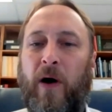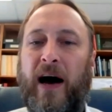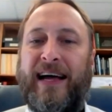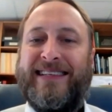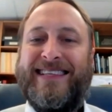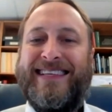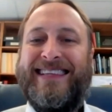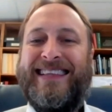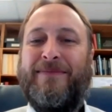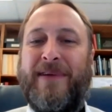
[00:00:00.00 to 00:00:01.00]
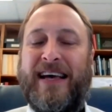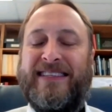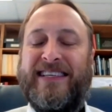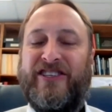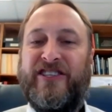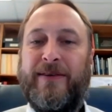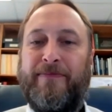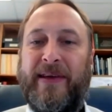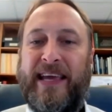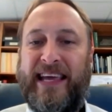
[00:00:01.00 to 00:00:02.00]
want the message to
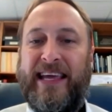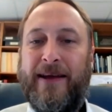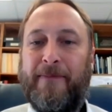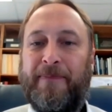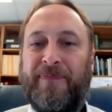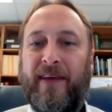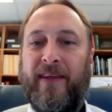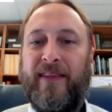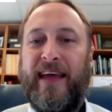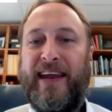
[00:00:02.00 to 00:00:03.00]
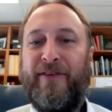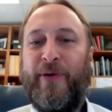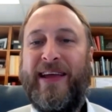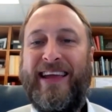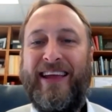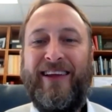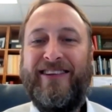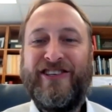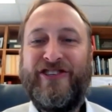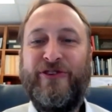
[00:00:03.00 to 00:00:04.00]
be that if we
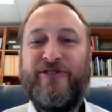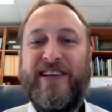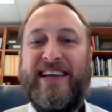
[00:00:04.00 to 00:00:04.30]
just use